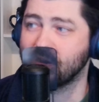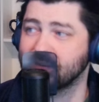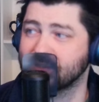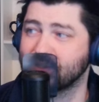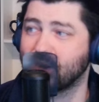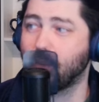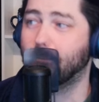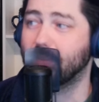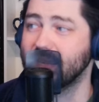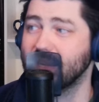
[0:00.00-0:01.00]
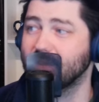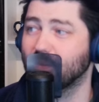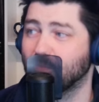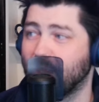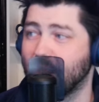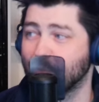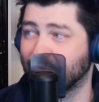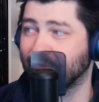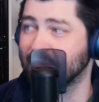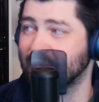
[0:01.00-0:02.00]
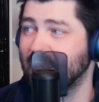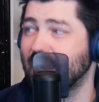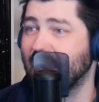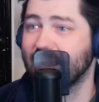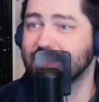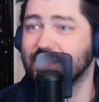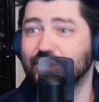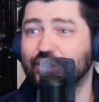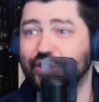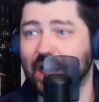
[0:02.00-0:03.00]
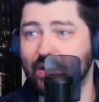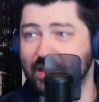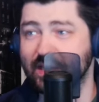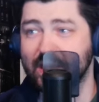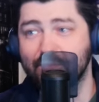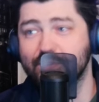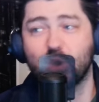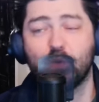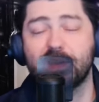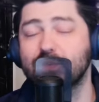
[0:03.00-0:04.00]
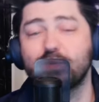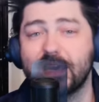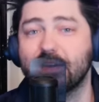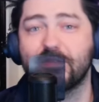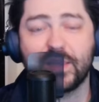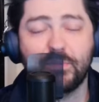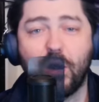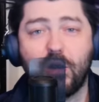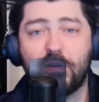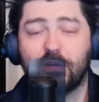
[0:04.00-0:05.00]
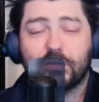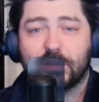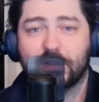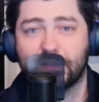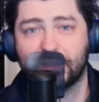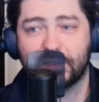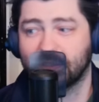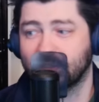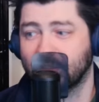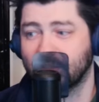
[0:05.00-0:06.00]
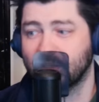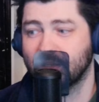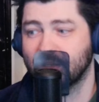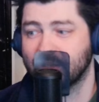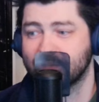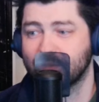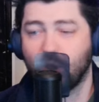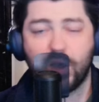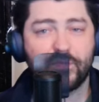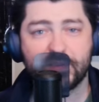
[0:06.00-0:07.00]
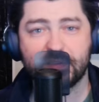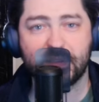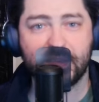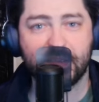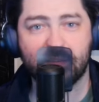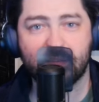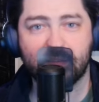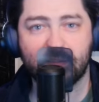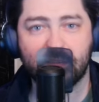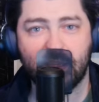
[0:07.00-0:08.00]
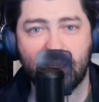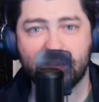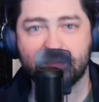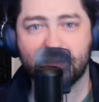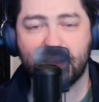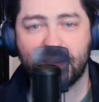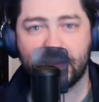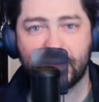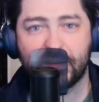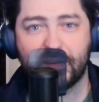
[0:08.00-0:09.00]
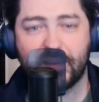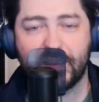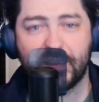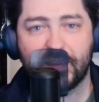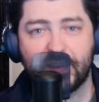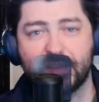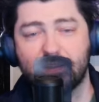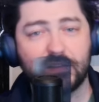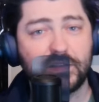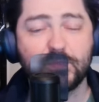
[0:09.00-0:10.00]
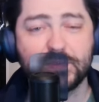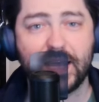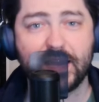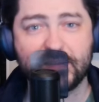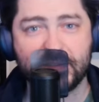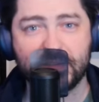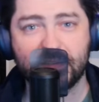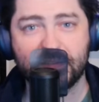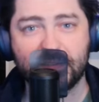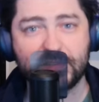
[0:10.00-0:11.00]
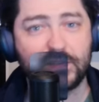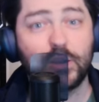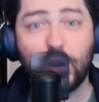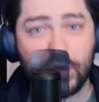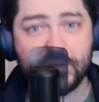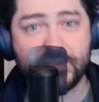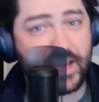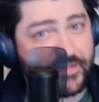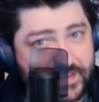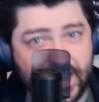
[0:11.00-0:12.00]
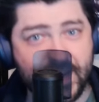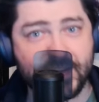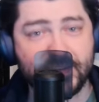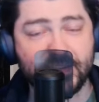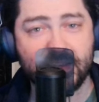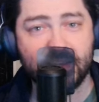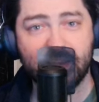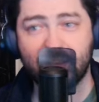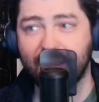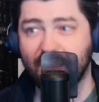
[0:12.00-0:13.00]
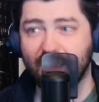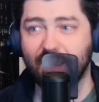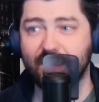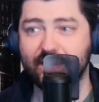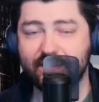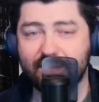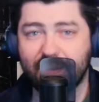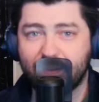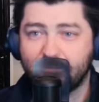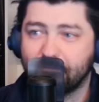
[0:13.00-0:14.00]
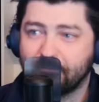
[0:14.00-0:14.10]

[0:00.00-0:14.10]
and started beating the pair with it as he shouted he was going to kill them all. So obviously, he's a little upset. He's a little hurt, devastated. And, you